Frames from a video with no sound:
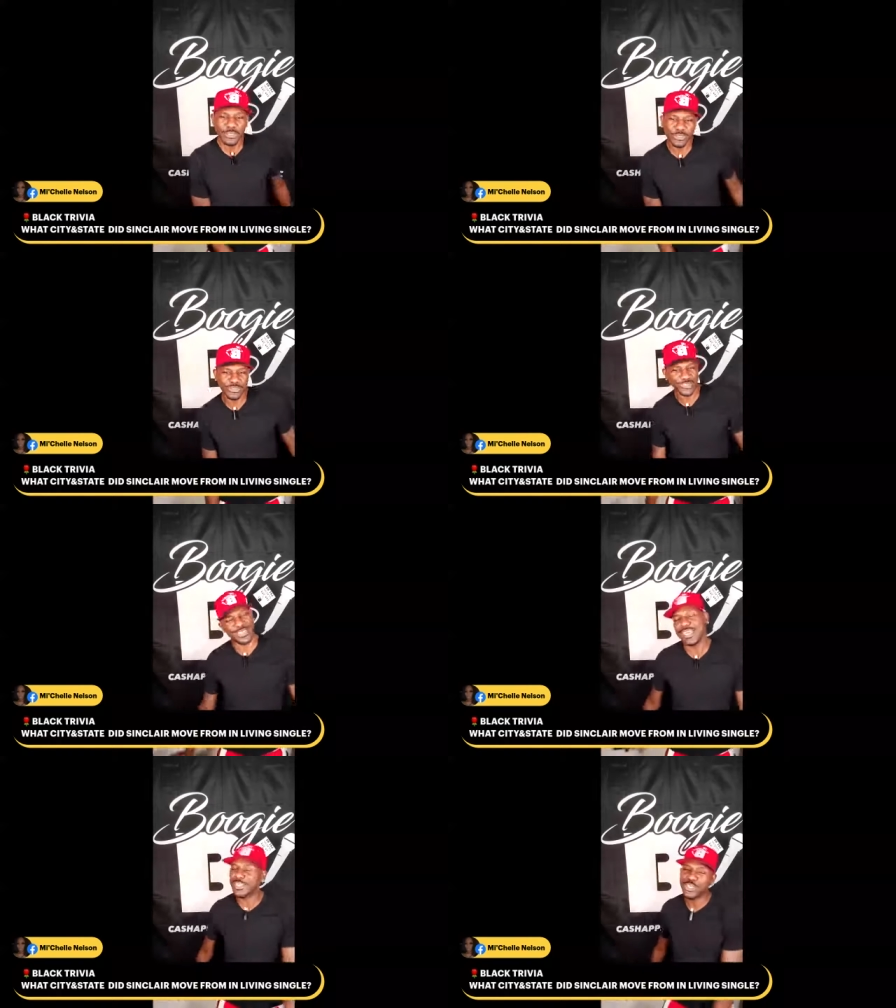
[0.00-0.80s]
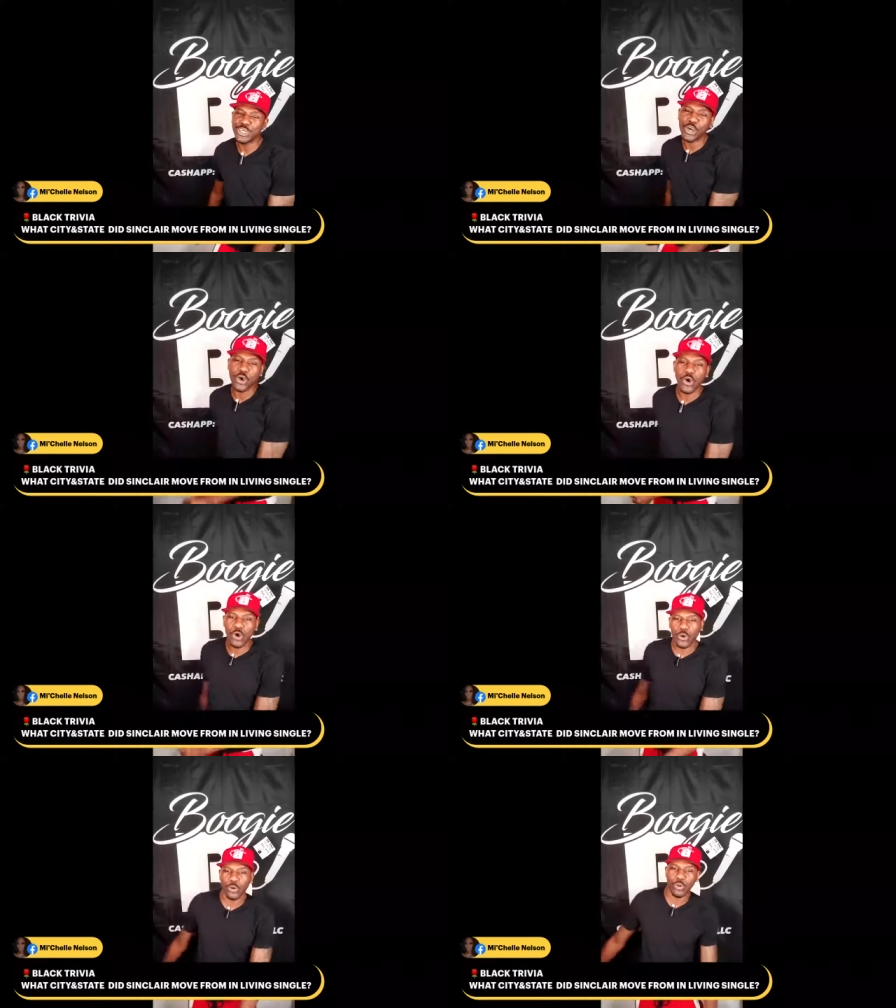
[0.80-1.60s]

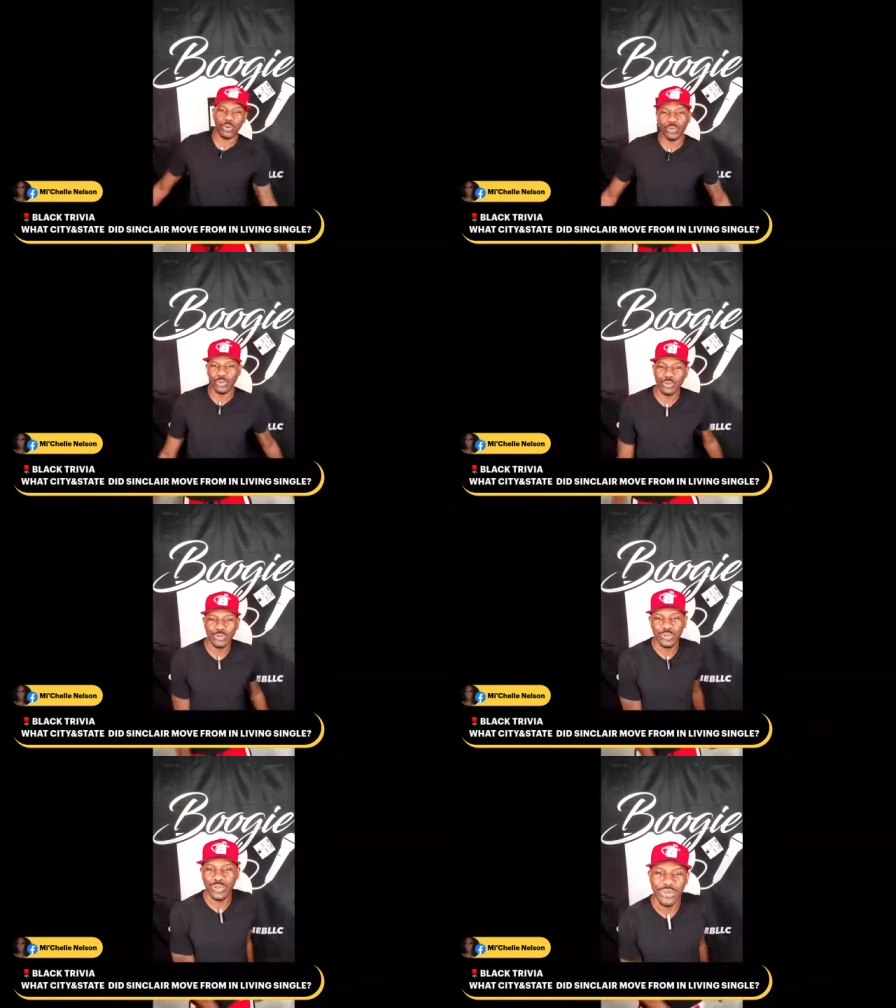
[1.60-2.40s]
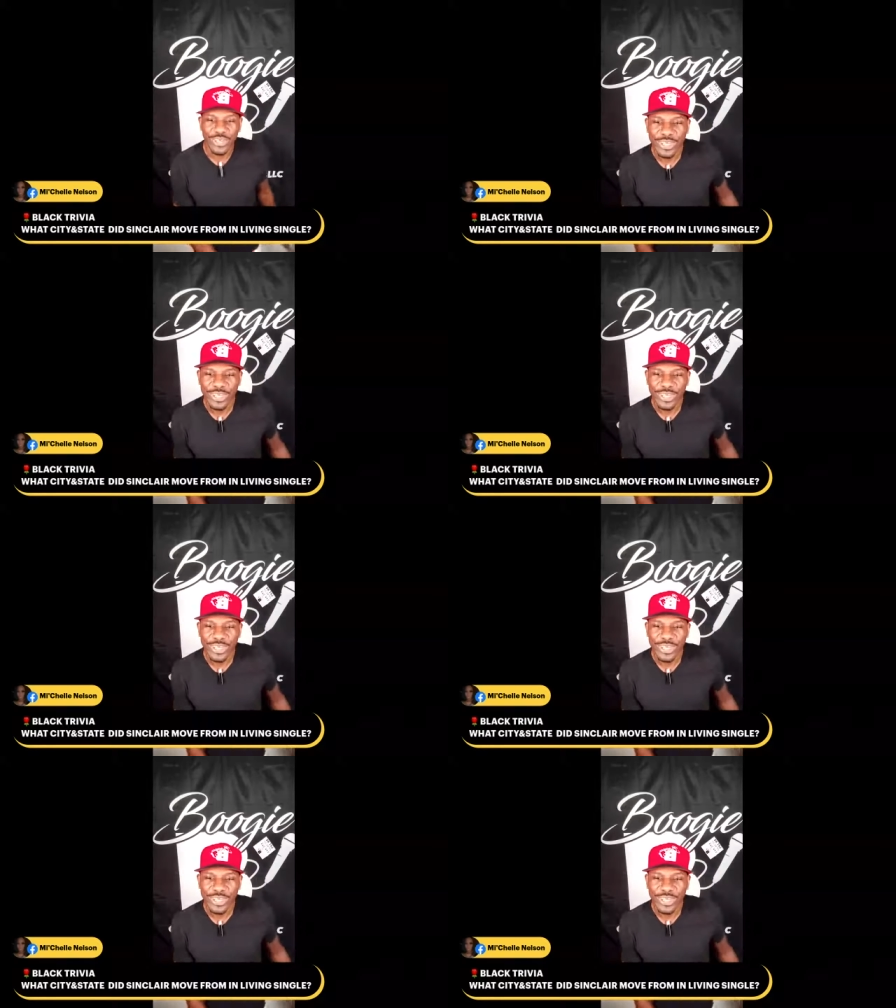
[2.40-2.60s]
single?